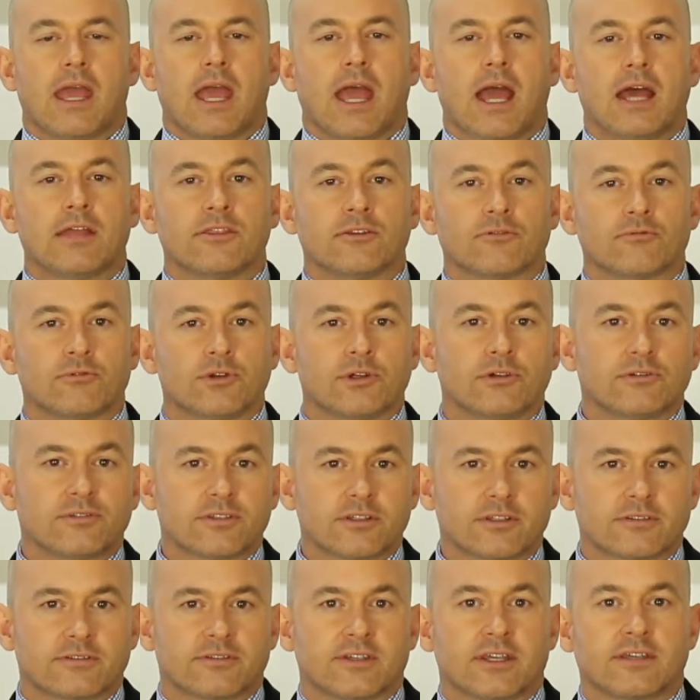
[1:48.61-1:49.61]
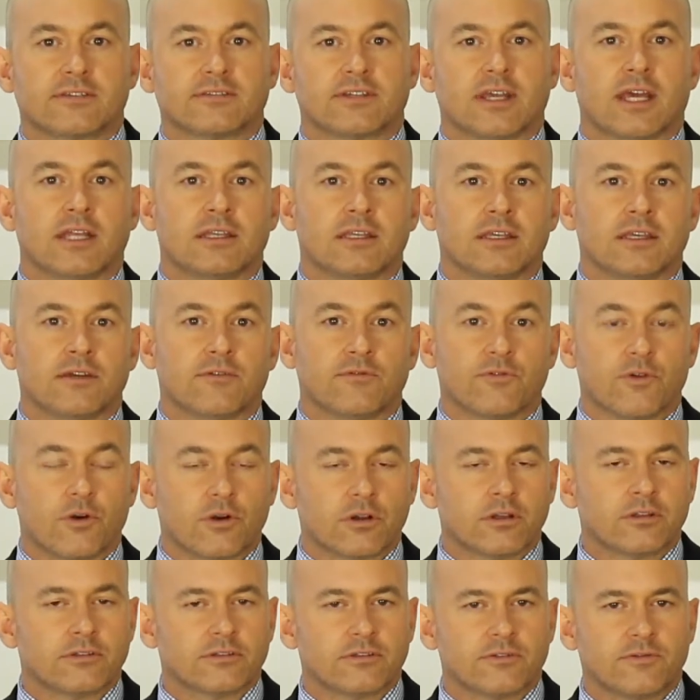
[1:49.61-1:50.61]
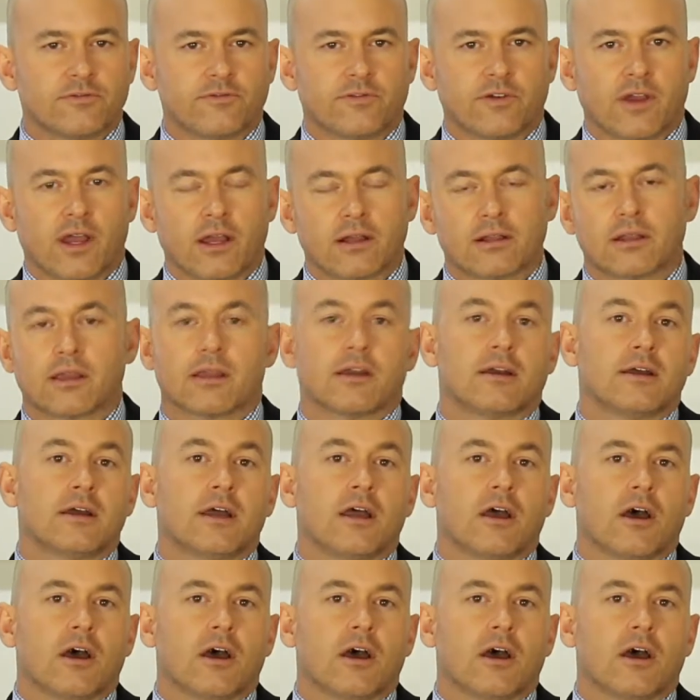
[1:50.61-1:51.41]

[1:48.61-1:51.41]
And the real success and the avoidance of failure